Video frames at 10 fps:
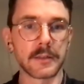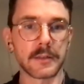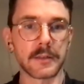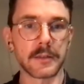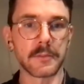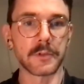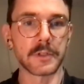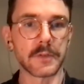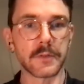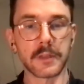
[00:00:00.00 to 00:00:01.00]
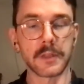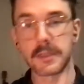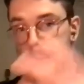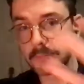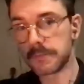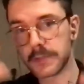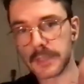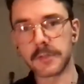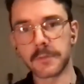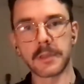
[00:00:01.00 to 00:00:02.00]
because everything
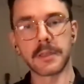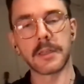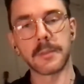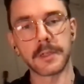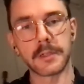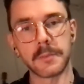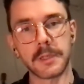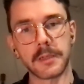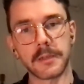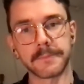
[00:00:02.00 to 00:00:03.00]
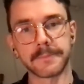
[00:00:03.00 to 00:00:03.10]
stays within the animation media.